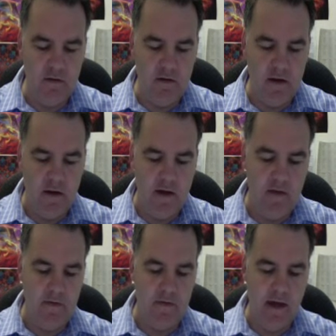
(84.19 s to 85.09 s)

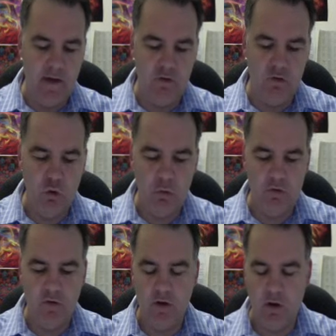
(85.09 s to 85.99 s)
that is normal
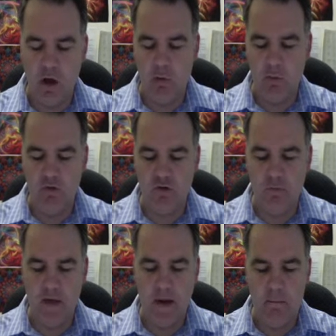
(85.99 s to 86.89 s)
to the line will just
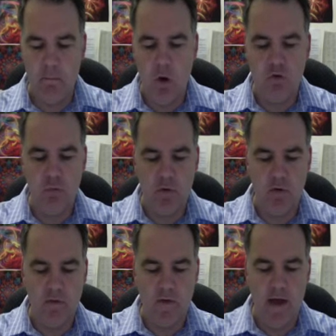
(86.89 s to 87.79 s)
be a multiple
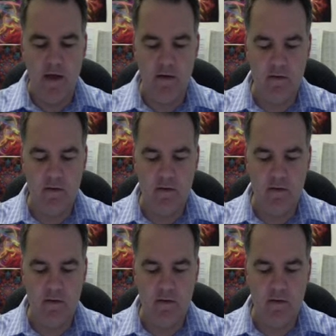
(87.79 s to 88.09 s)
of that.